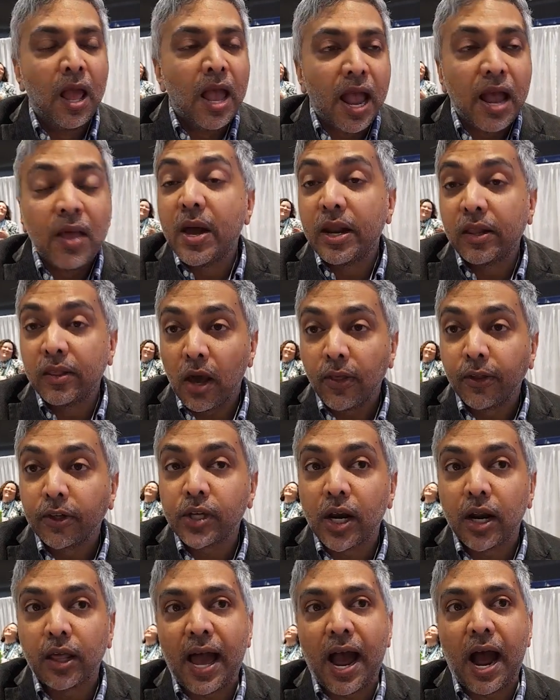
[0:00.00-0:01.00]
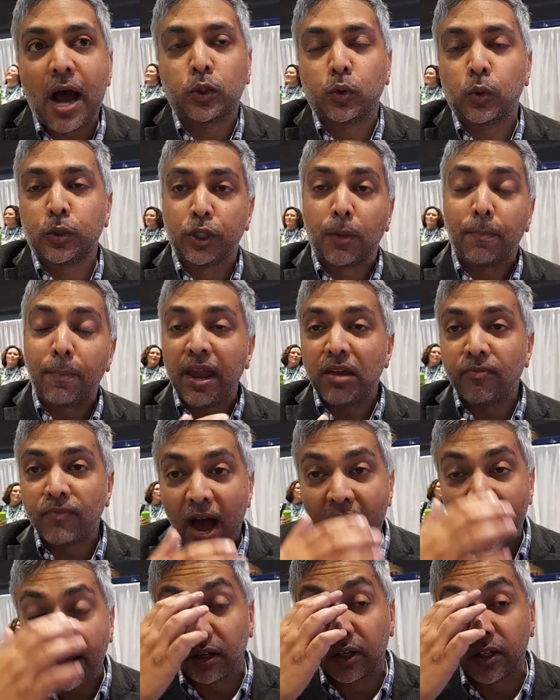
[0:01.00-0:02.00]
And then the other side of the house, which are the pay
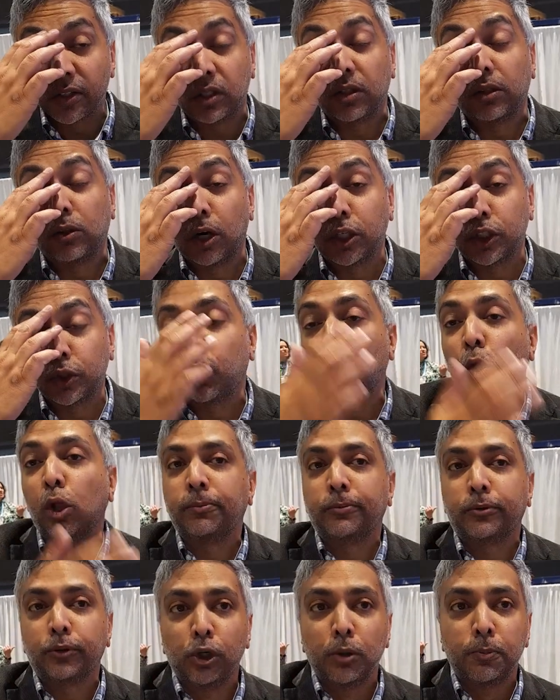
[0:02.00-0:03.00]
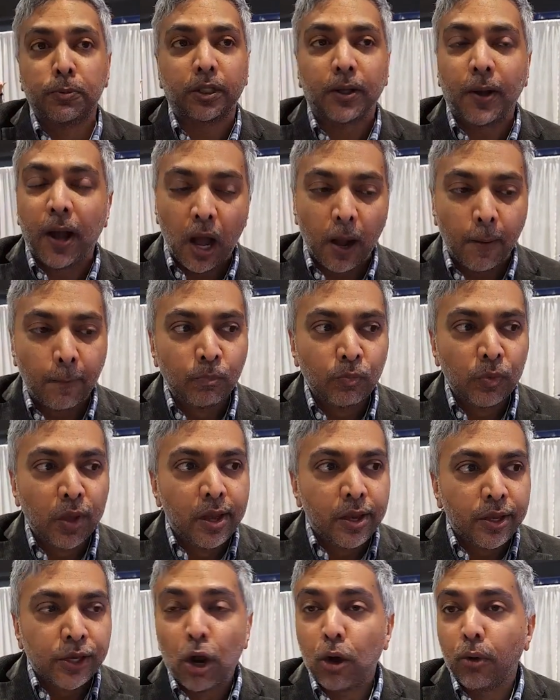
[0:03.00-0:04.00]
providers and the large roll-up groups,
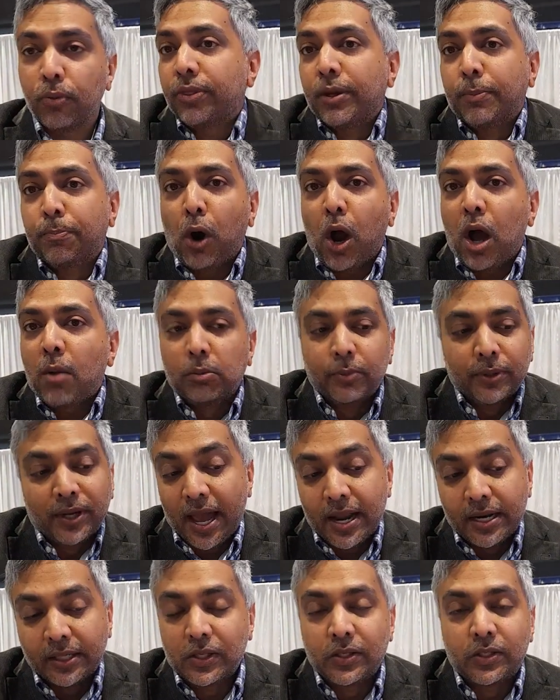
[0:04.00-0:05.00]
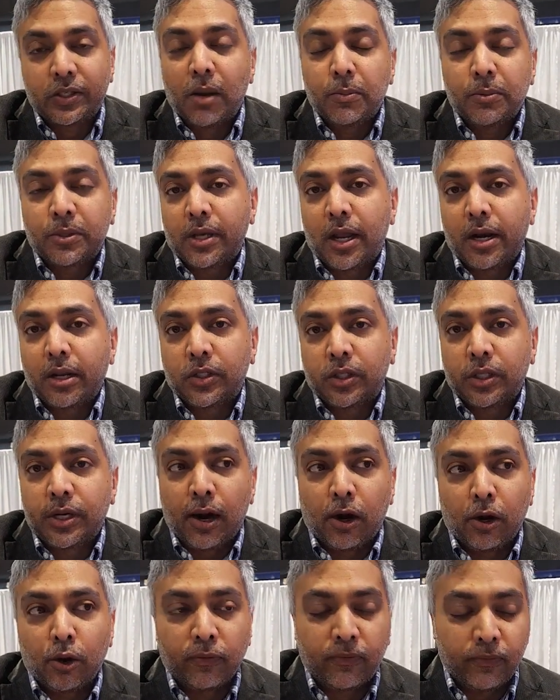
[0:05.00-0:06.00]
the problem again is the same set of
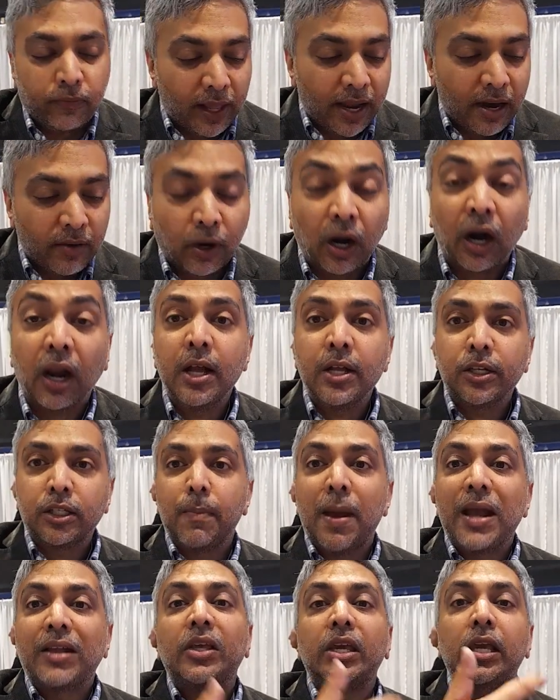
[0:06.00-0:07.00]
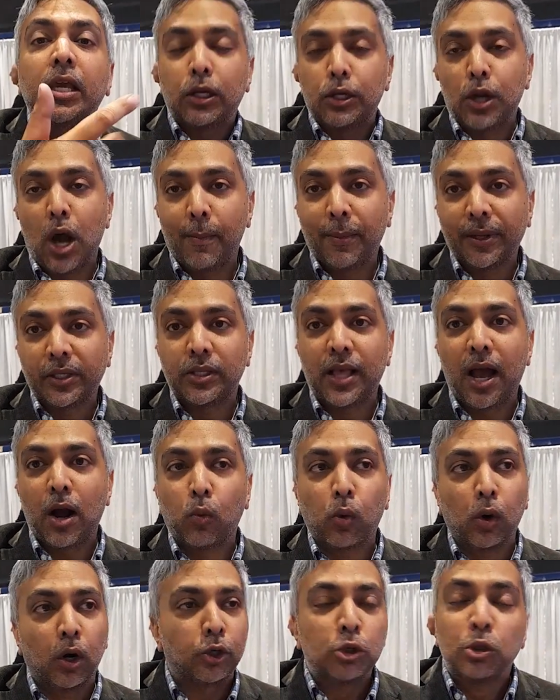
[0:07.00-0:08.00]
scenario and flavor. To make the economics of that
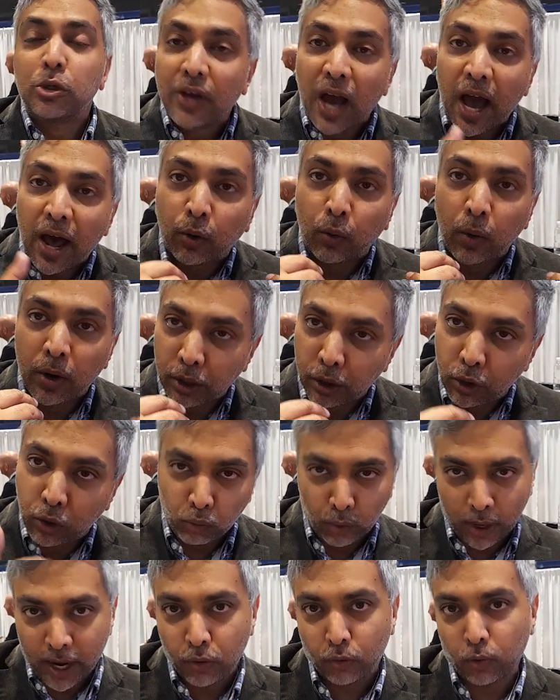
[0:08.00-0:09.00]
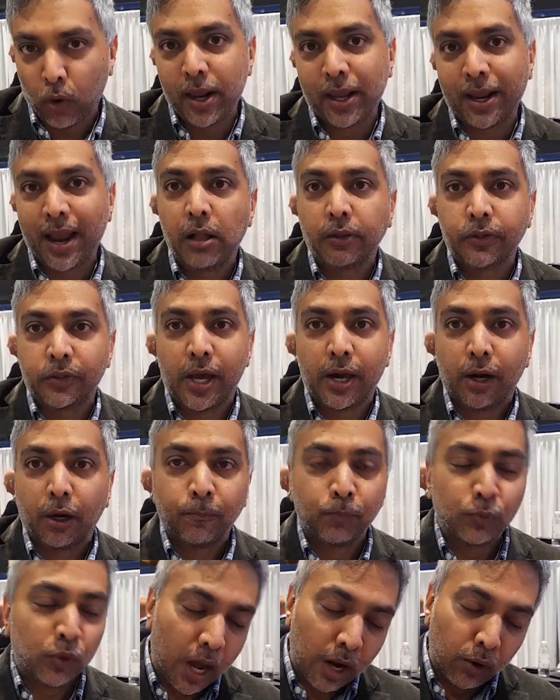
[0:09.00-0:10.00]
work, you've got to run a great running health center.
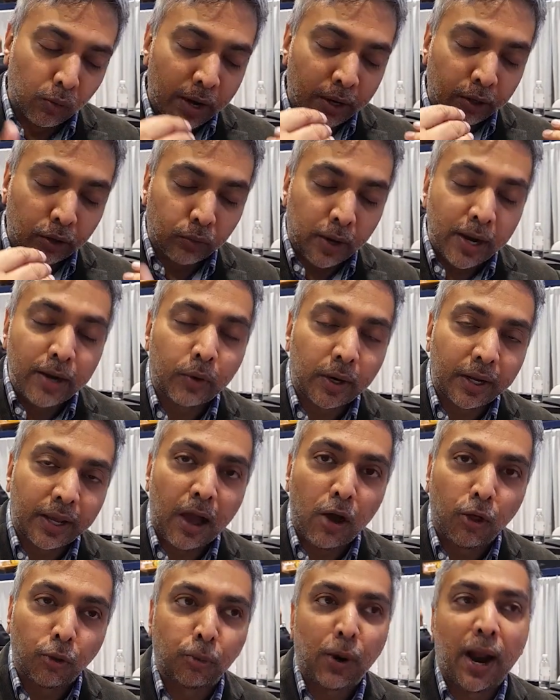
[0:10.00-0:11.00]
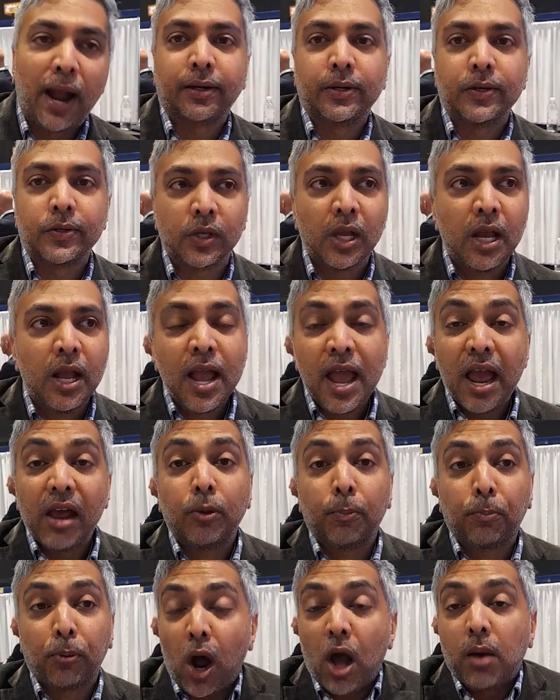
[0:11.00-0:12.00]
You've got to run a great running health practice. And
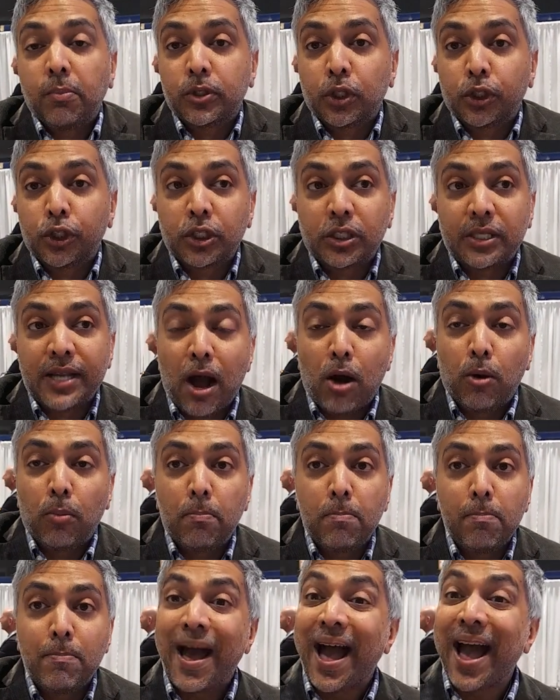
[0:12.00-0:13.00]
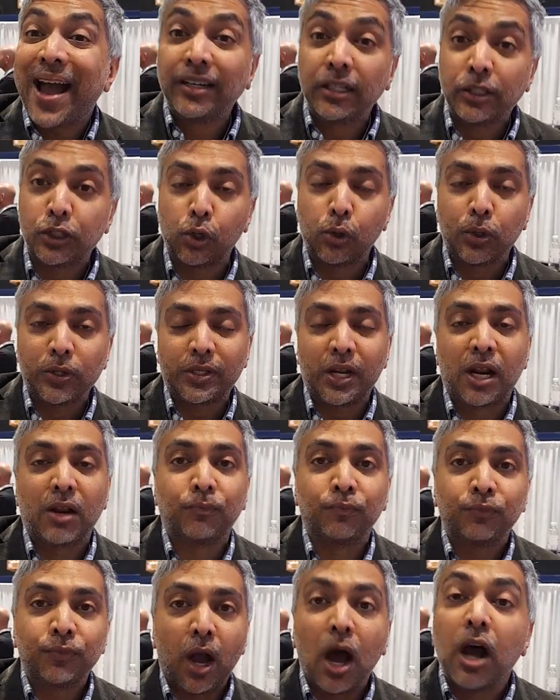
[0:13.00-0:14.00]
the problems are just now magnitude. Instead of
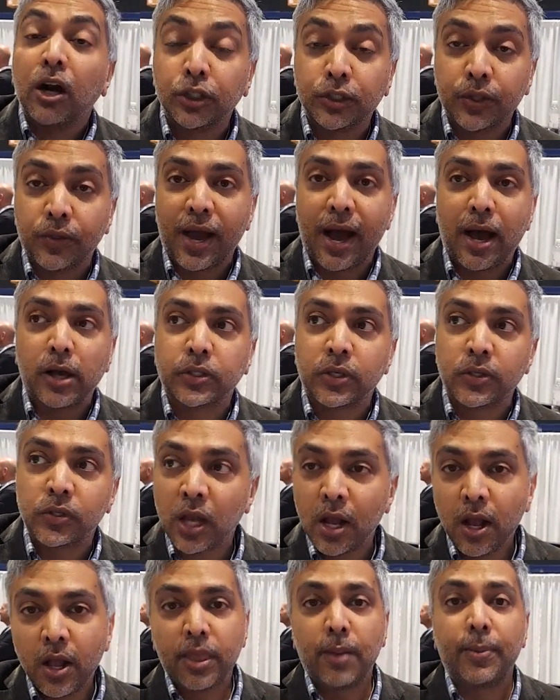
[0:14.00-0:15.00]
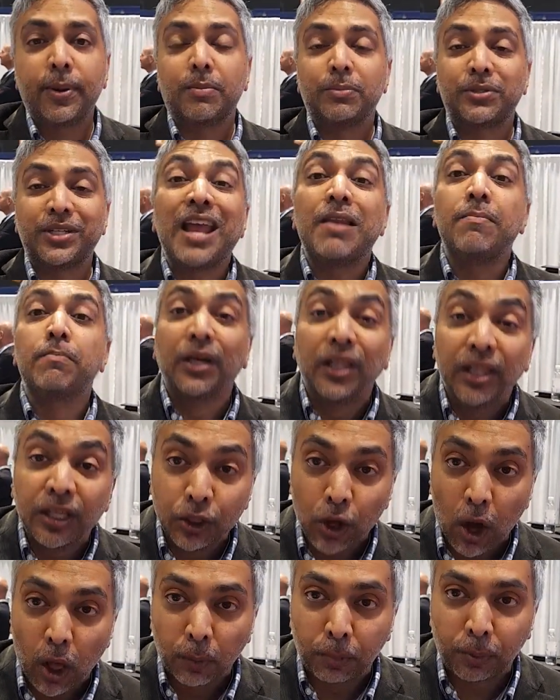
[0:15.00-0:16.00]
hundreds of thousands, they become $10 million
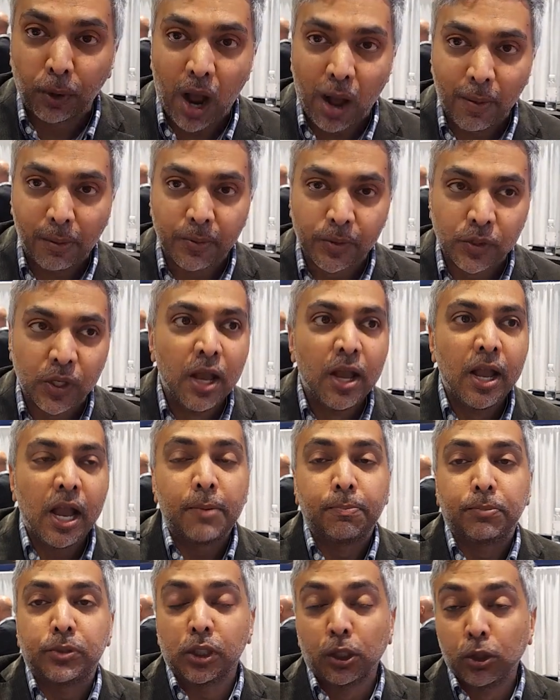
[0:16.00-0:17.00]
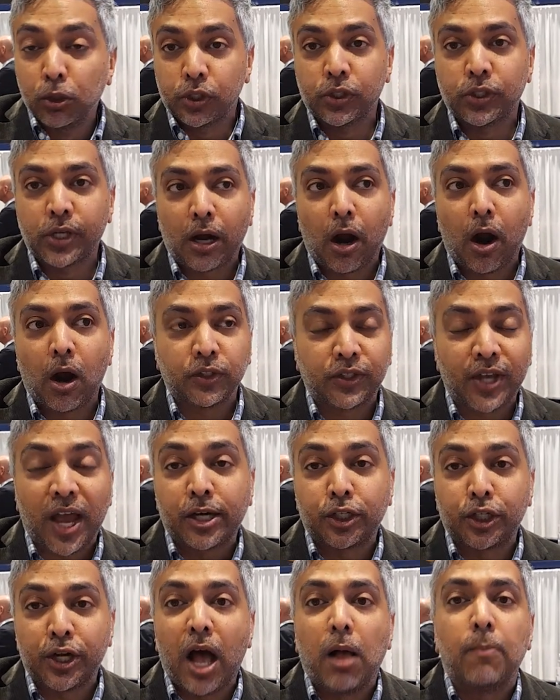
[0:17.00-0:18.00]
problems. And solutions like ours
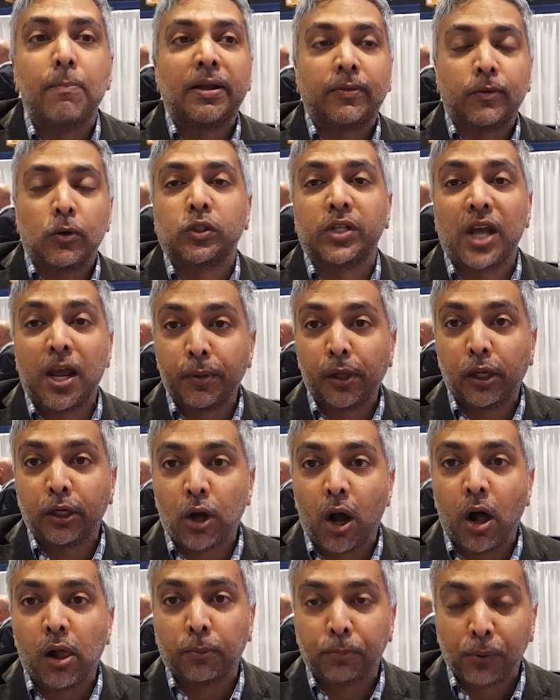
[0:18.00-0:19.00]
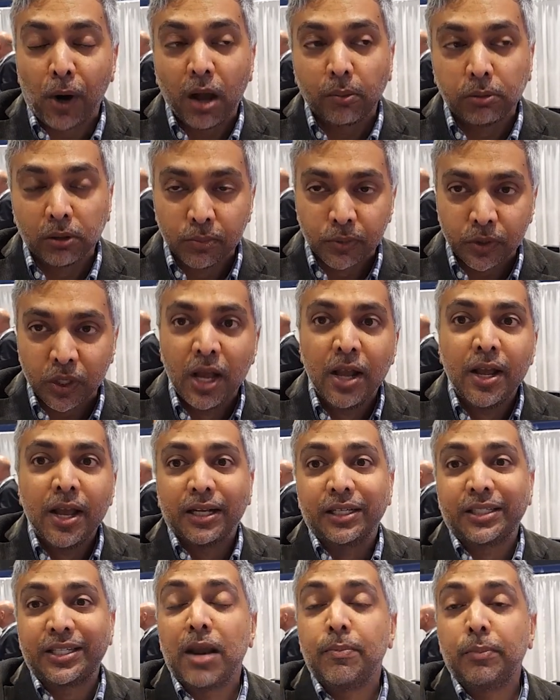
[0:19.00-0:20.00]
actually help make those $10 million problems
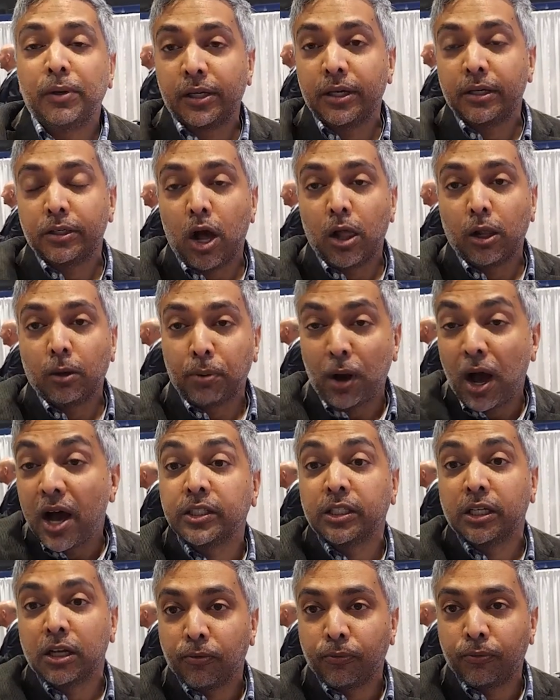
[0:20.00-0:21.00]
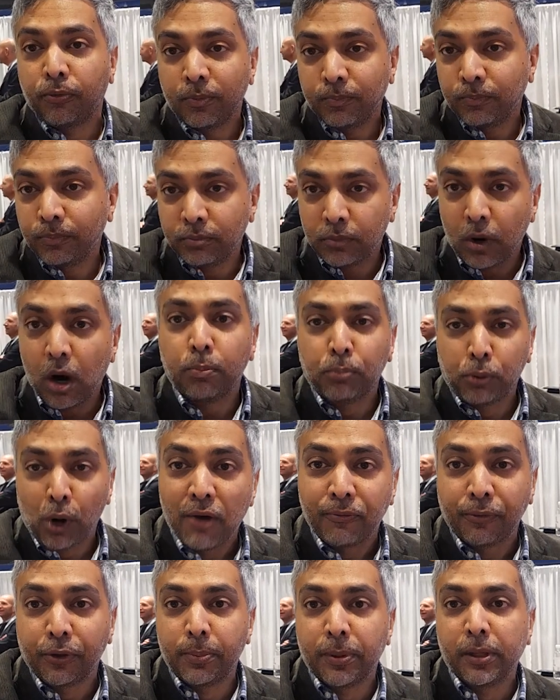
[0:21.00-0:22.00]
into $10 million positive
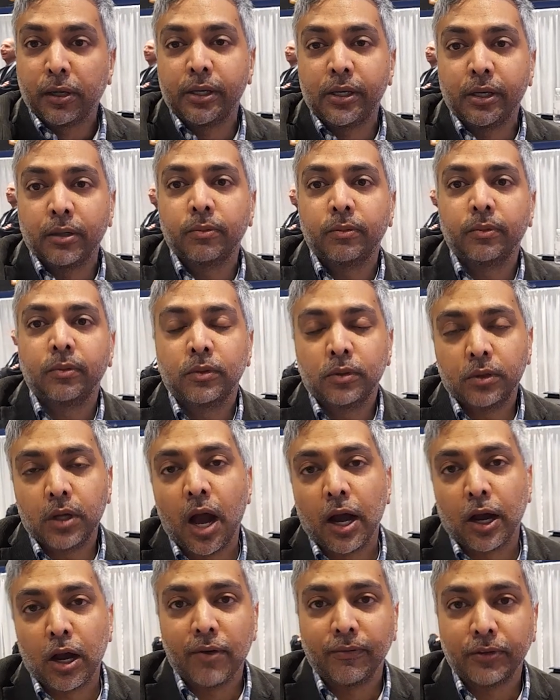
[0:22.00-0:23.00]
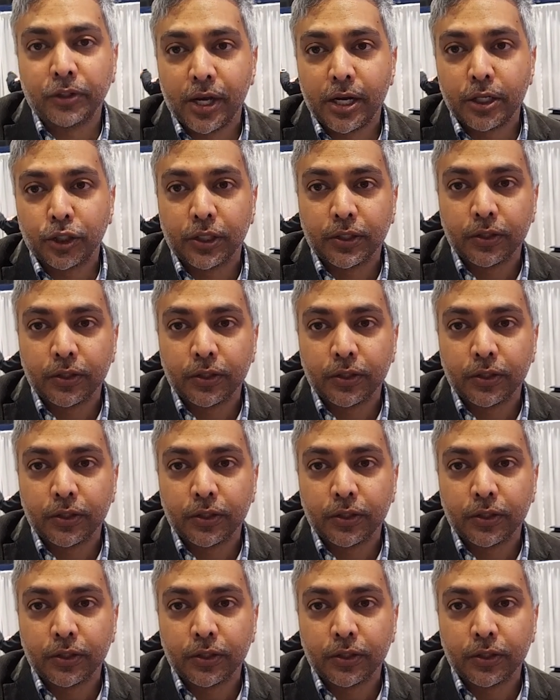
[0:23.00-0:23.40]
profitability conversations.